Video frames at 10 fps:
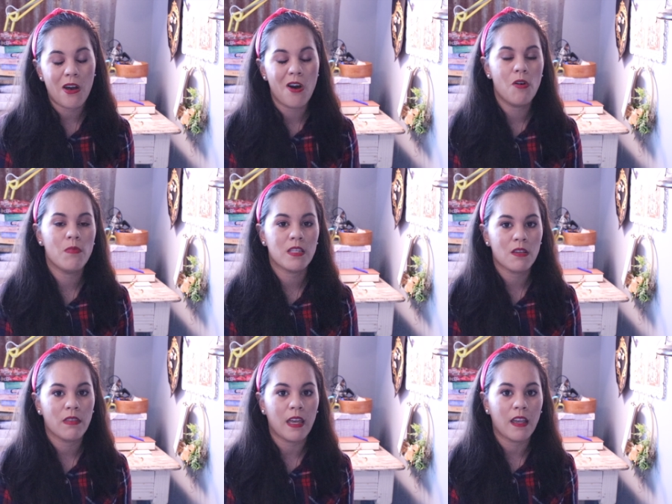home, and
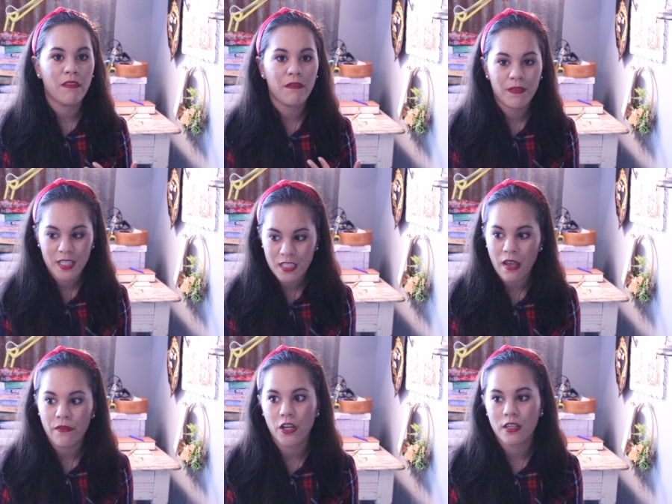so they
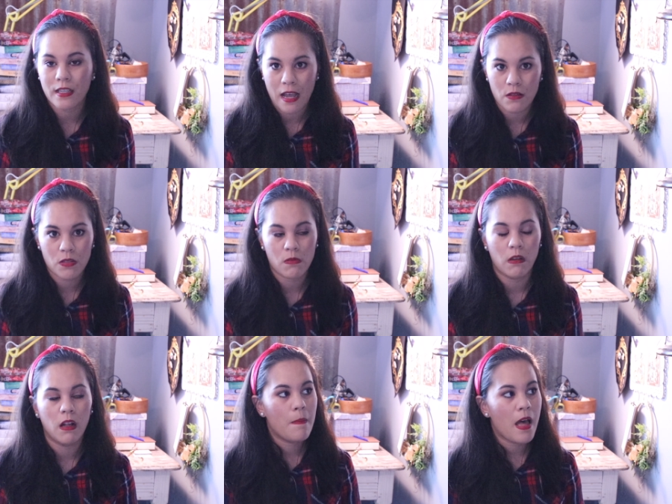discovered out
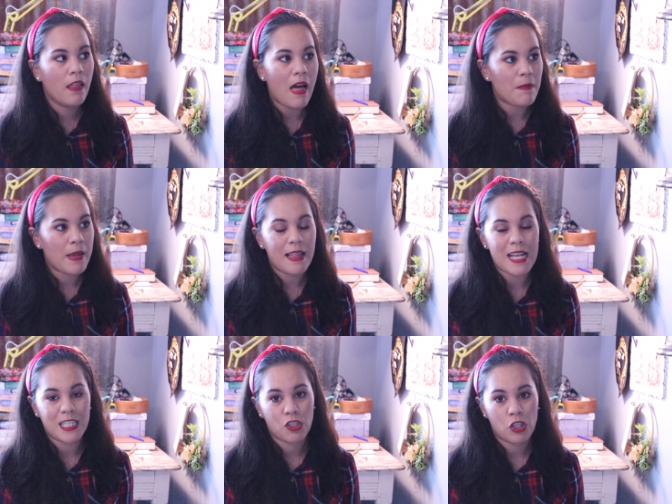school. Um, a lot of my
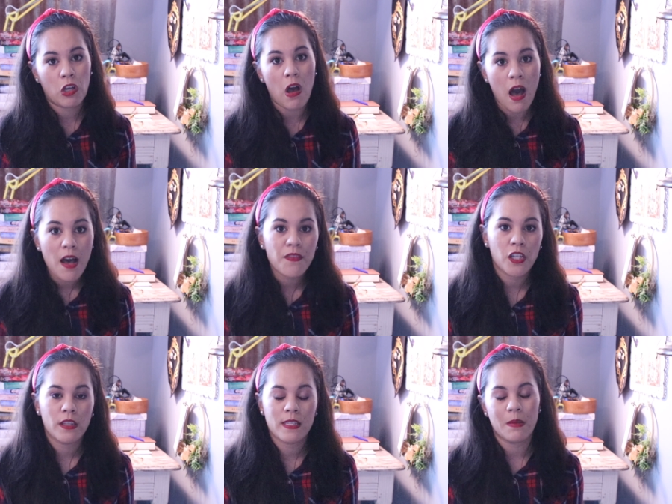classes took off
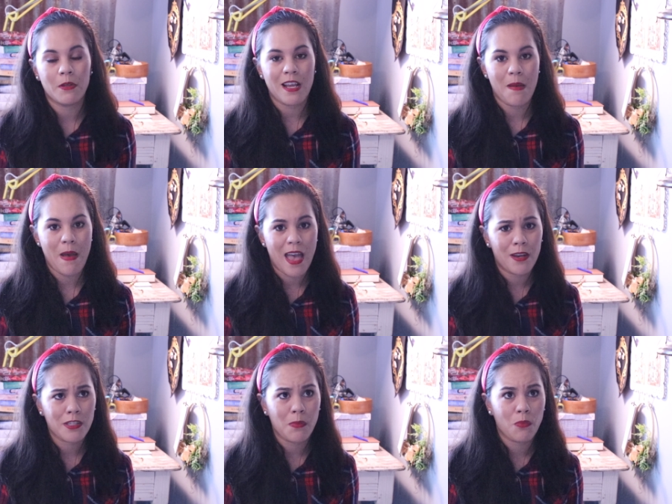during the summertime. I
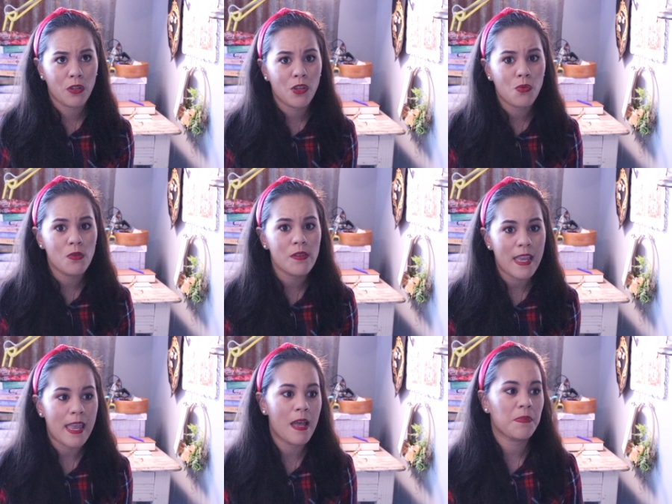had some really cool
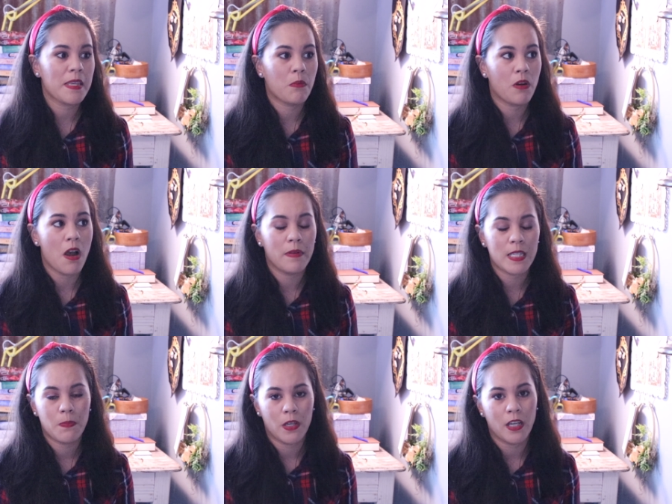camps that were
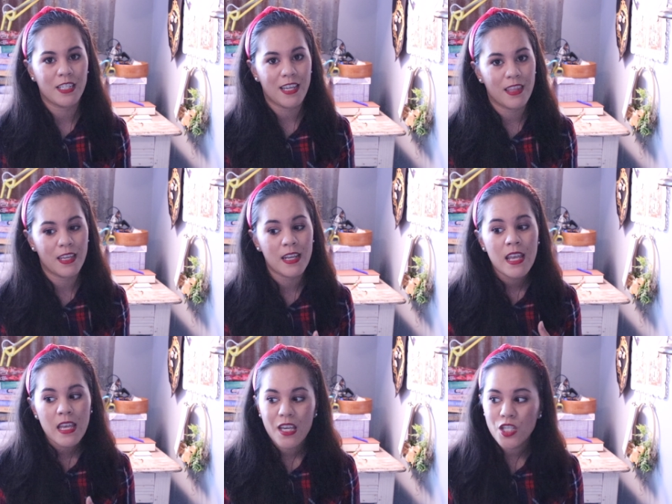always booked, and then
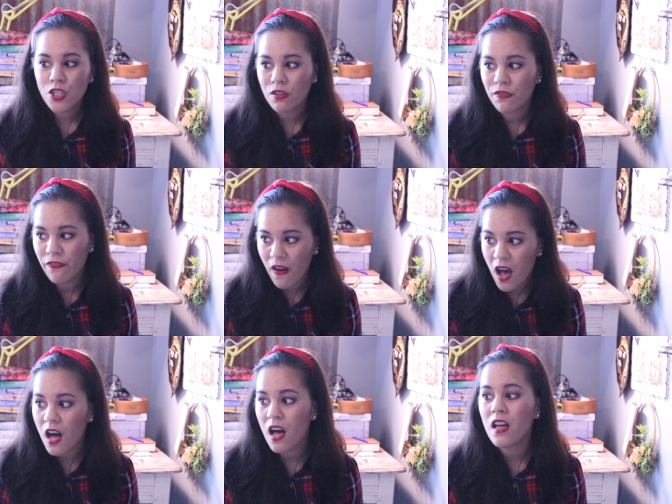into the
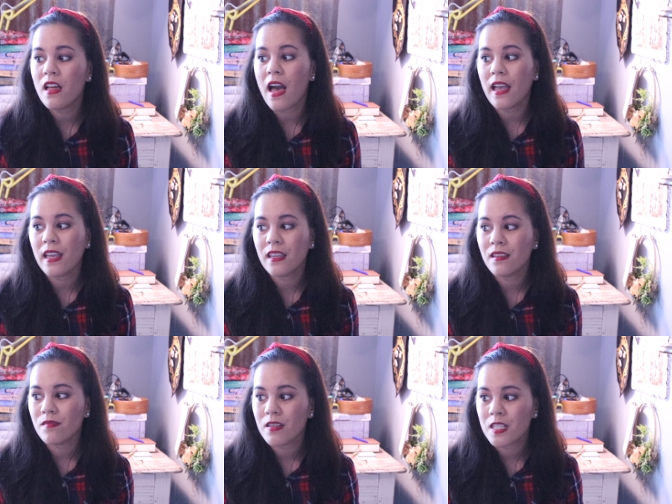fall,
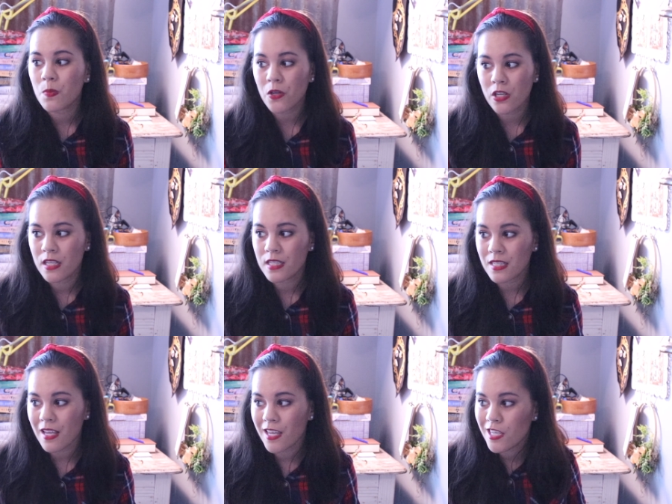I
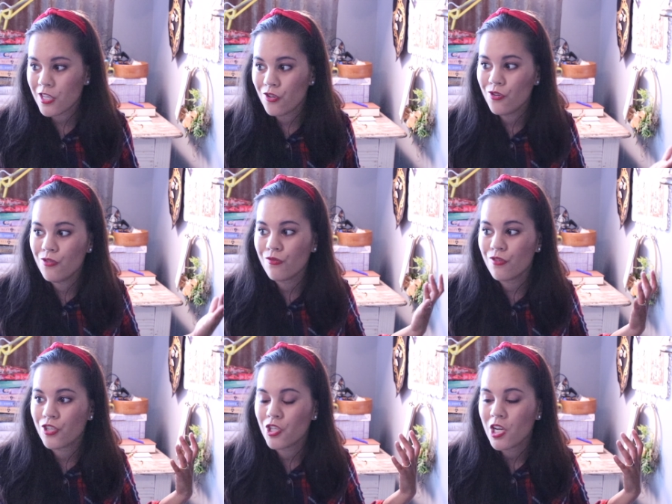experienced a
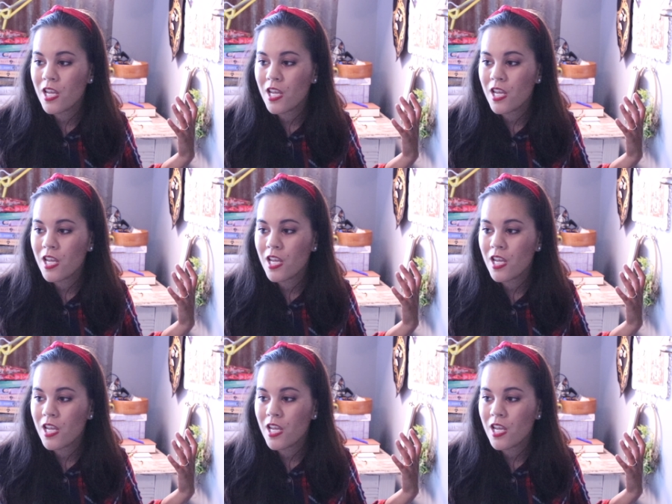huge